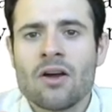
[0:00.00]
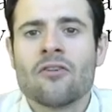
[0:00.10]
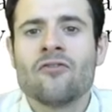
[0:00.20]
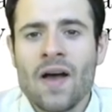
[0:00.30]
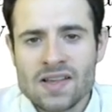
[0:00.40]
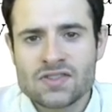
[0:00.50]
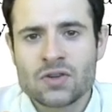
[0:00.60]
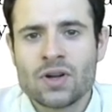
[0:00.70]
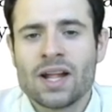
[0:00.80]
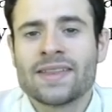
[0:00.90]

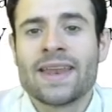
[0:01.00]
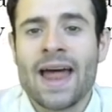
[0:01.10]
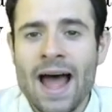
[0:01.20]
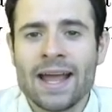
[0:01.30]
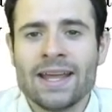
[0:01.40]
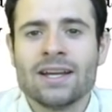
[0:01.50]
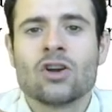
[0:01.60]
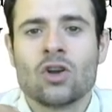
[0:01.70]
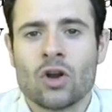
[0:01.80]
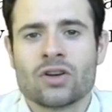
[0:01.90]
faster than I
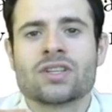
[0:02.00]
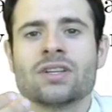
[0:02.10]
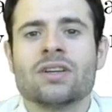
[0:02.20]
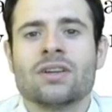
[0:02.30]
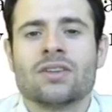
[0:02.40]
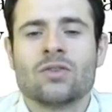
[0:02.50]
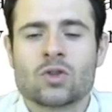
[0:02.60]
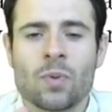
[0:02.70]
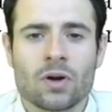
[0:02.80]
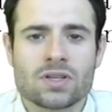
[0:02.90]
learned do
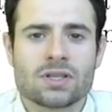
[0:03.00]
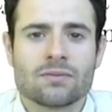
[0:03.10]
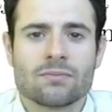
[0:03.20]
sports.